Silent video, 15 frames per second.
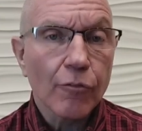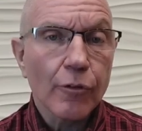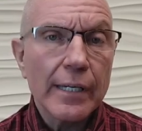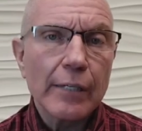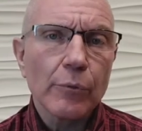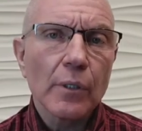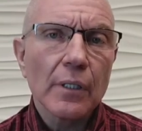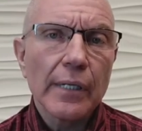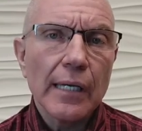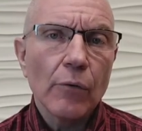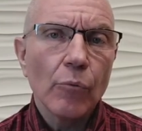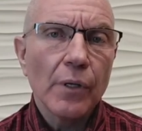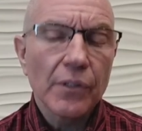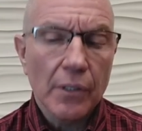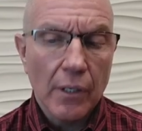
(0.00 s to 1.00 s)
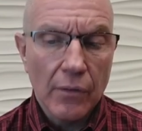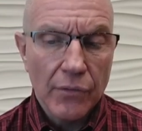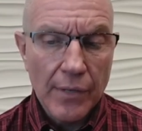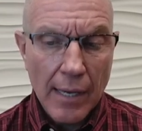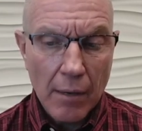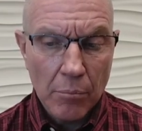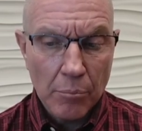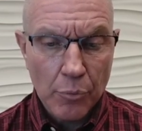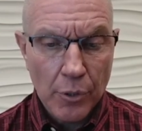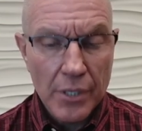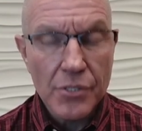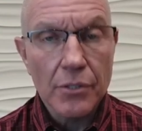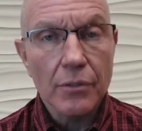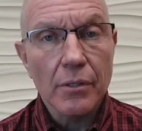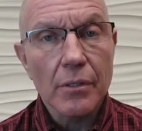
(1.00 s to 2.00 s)
frequently with condemned
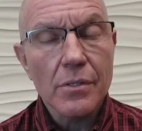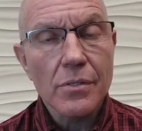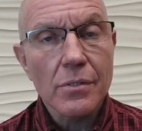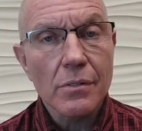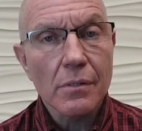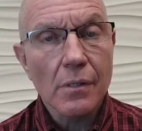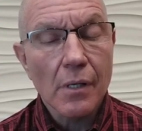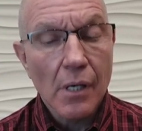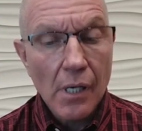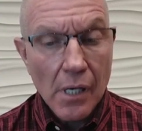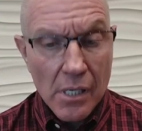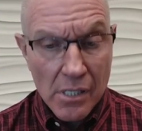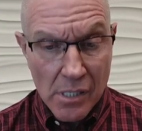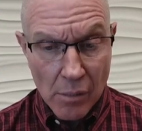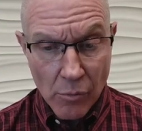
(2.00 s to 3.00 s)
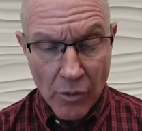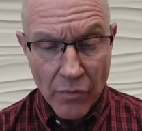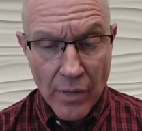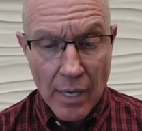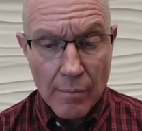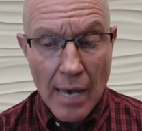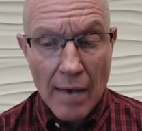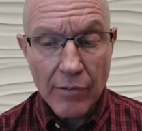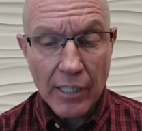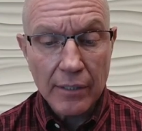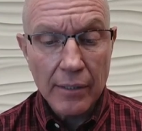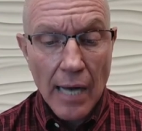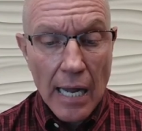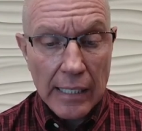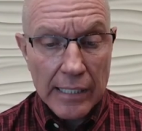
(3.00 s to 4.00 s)
prisoners. Some of them have
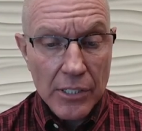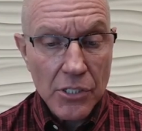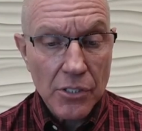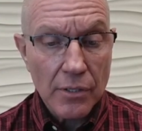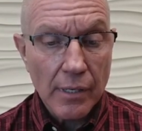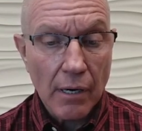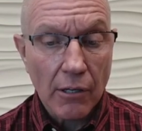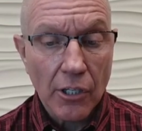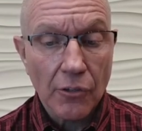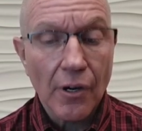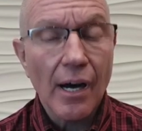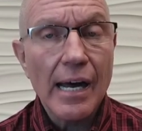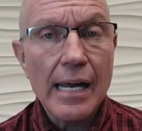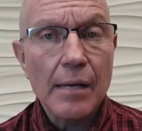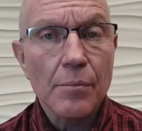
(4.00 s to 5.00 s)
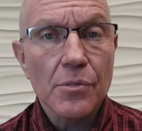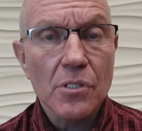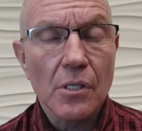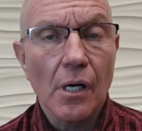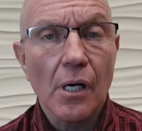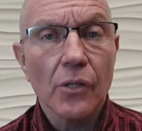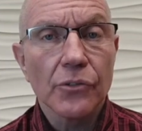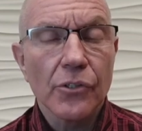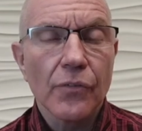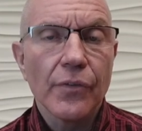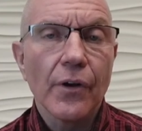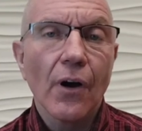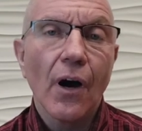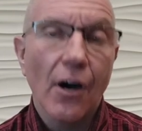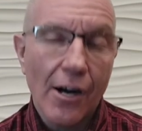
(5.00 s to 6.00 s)
acknowledged their crimes and altered
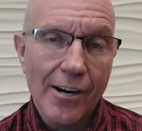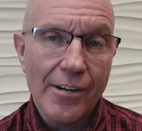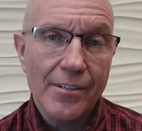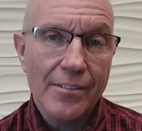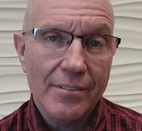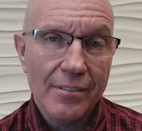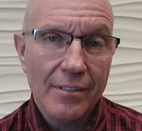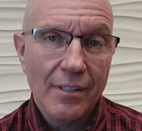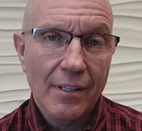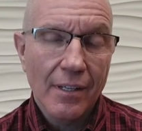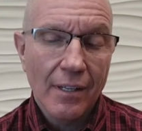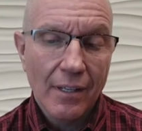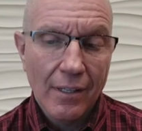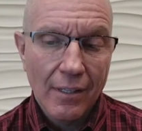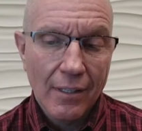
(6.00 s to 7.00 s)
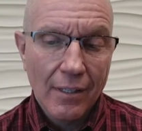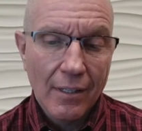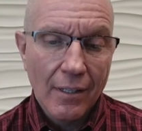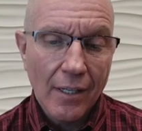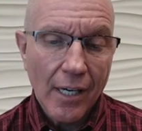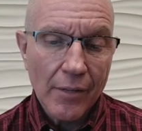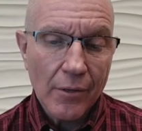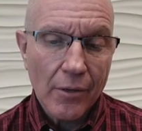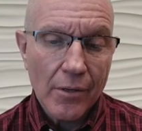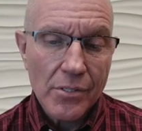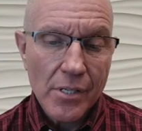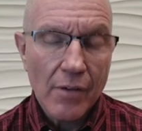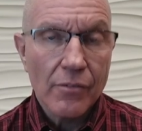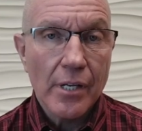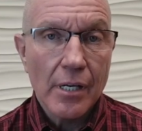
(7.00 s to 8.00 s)
their hearts. Others
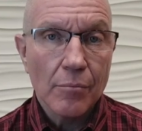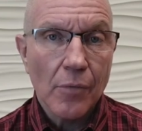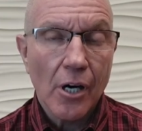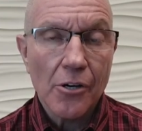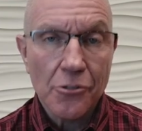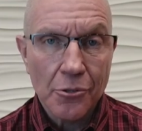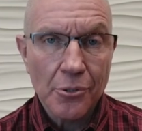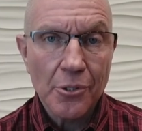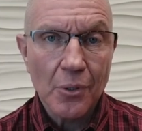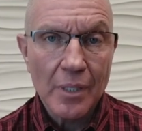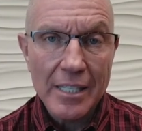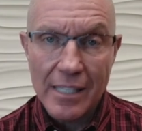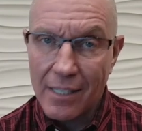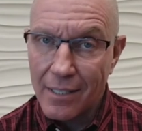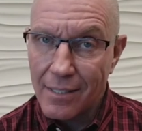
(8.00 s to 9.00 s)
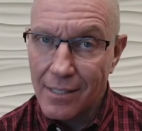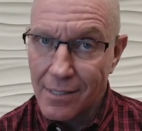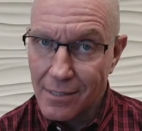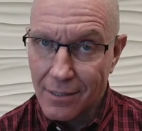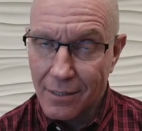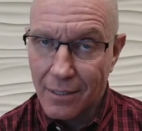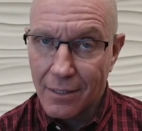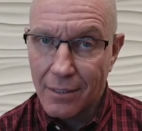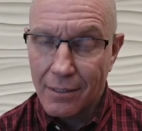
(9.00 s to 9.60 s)
of them are truly innocent,